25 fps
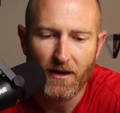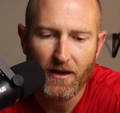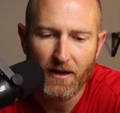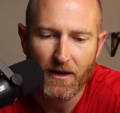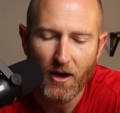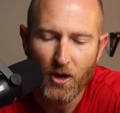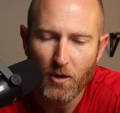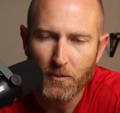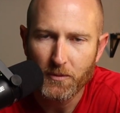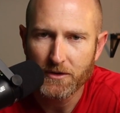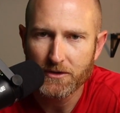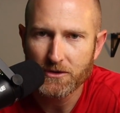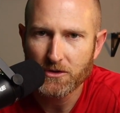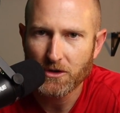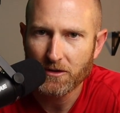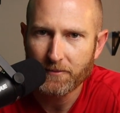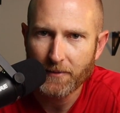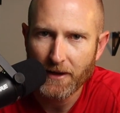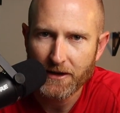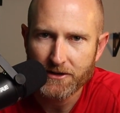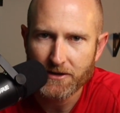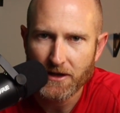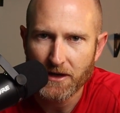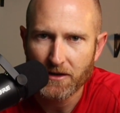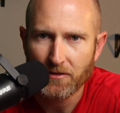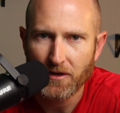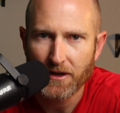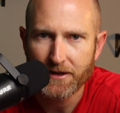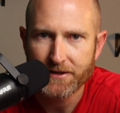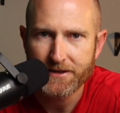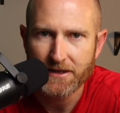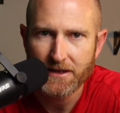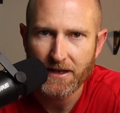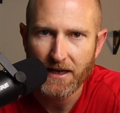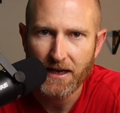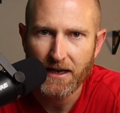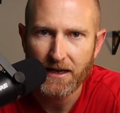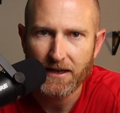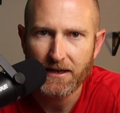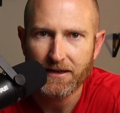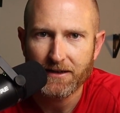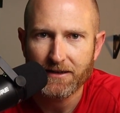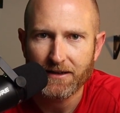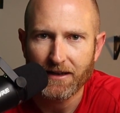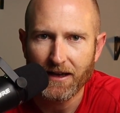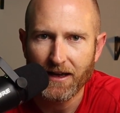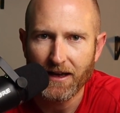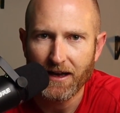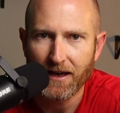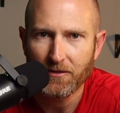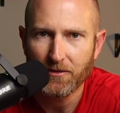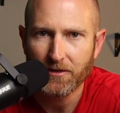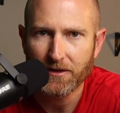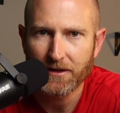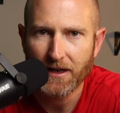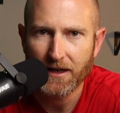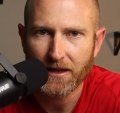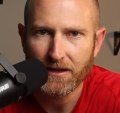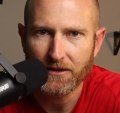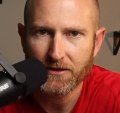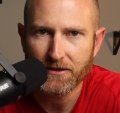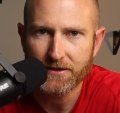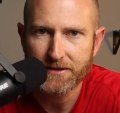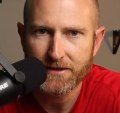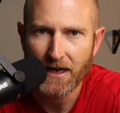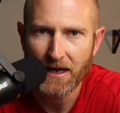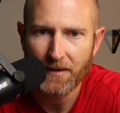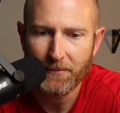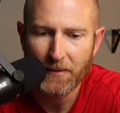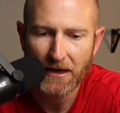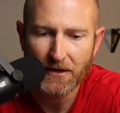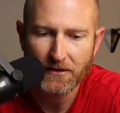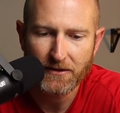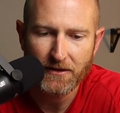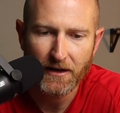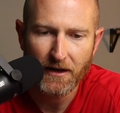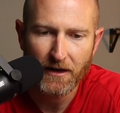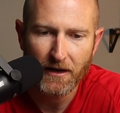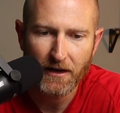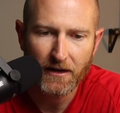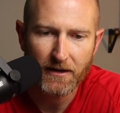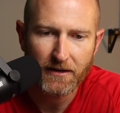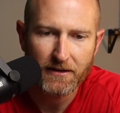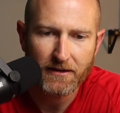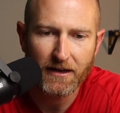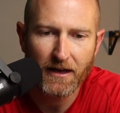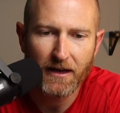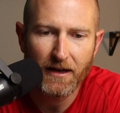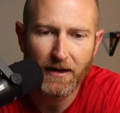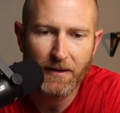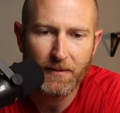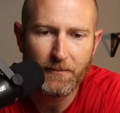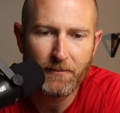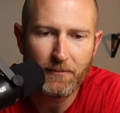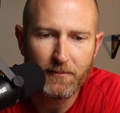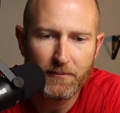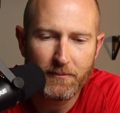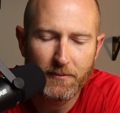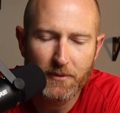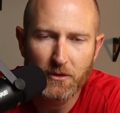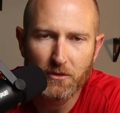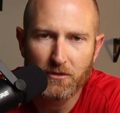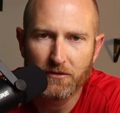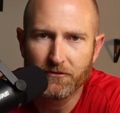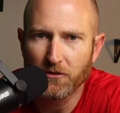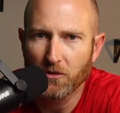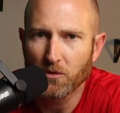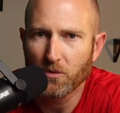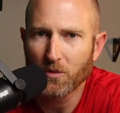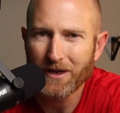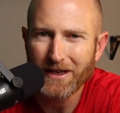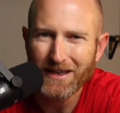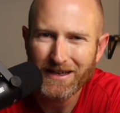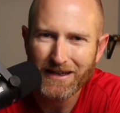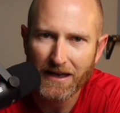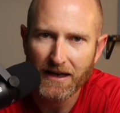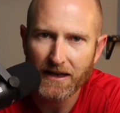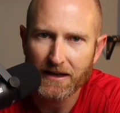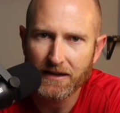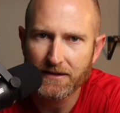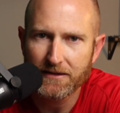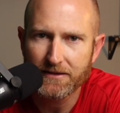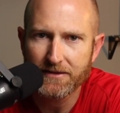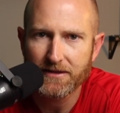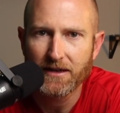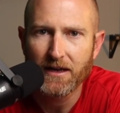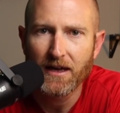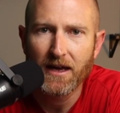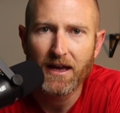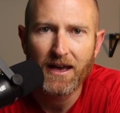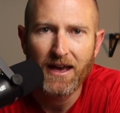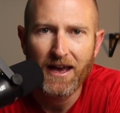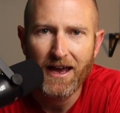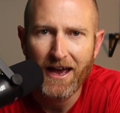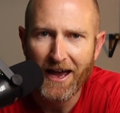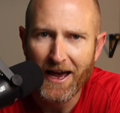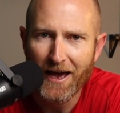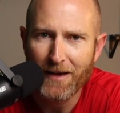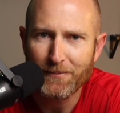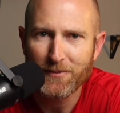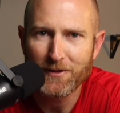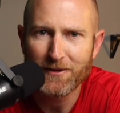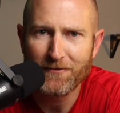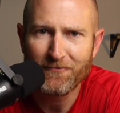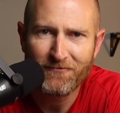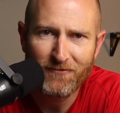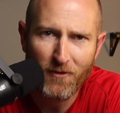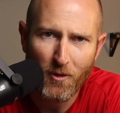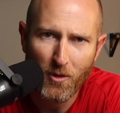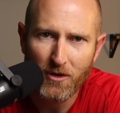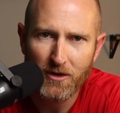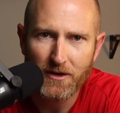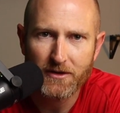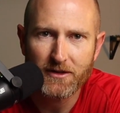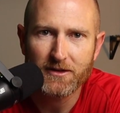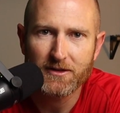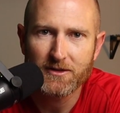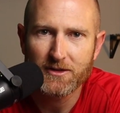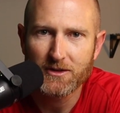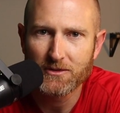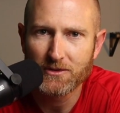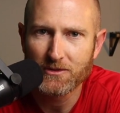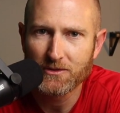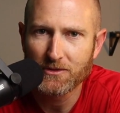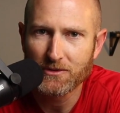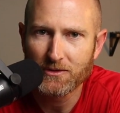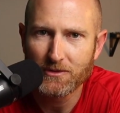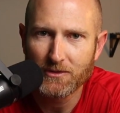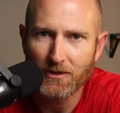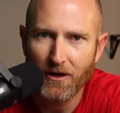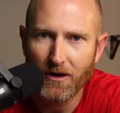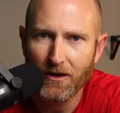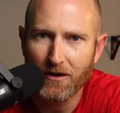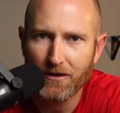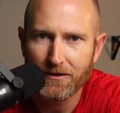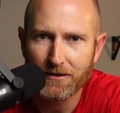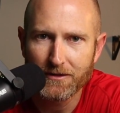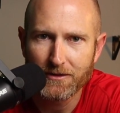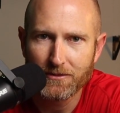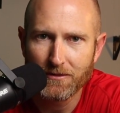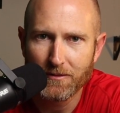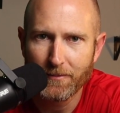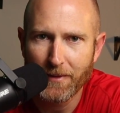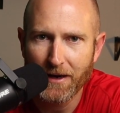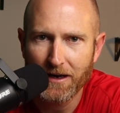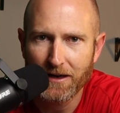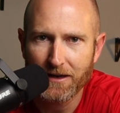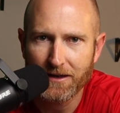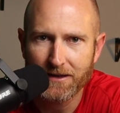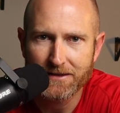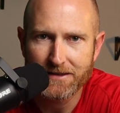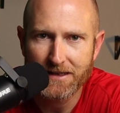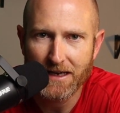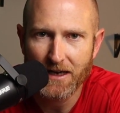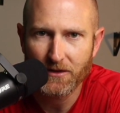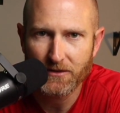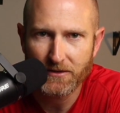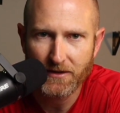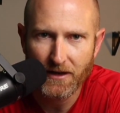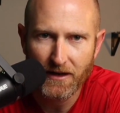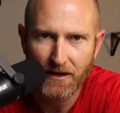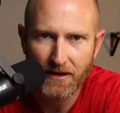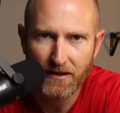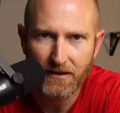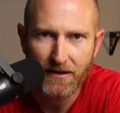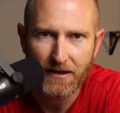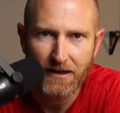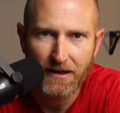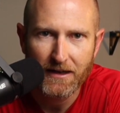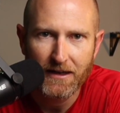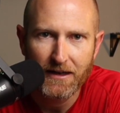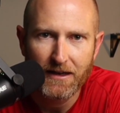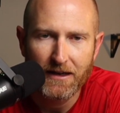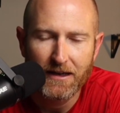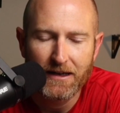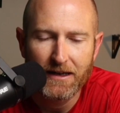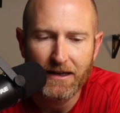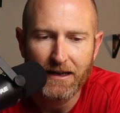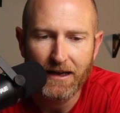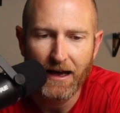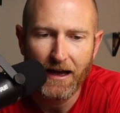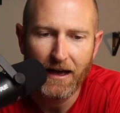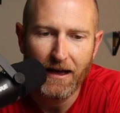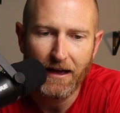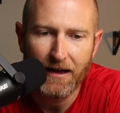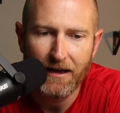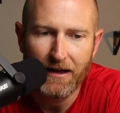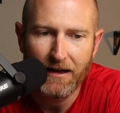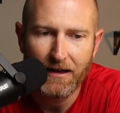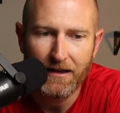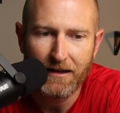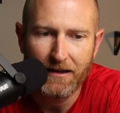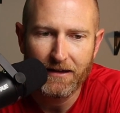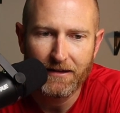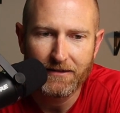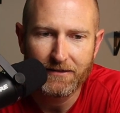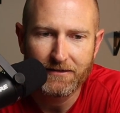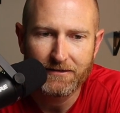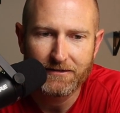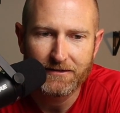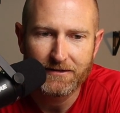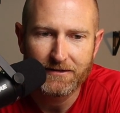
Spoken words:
I hope you enjoyed my trail run today. I really had a good time out there. Beautiful weekend. Happy 4th to all you Americans out there. So